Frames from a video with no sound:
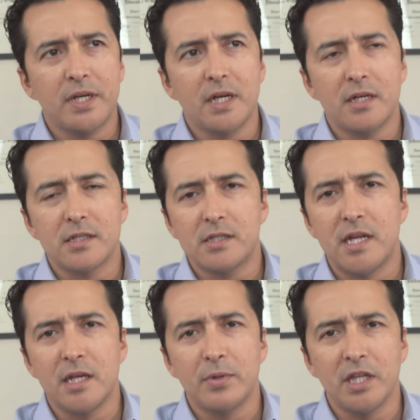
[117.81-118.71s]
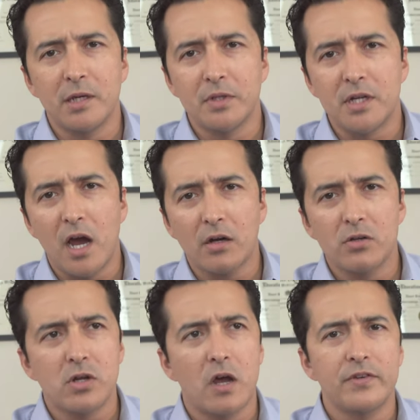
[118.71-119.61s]
because they blame the
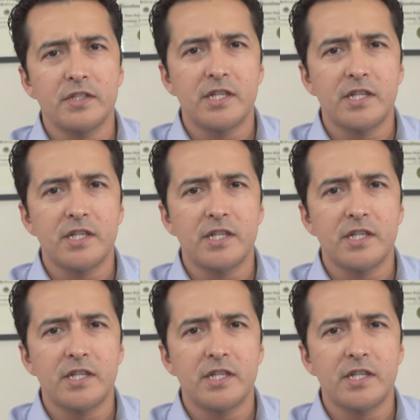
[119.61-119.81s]
doctor's office,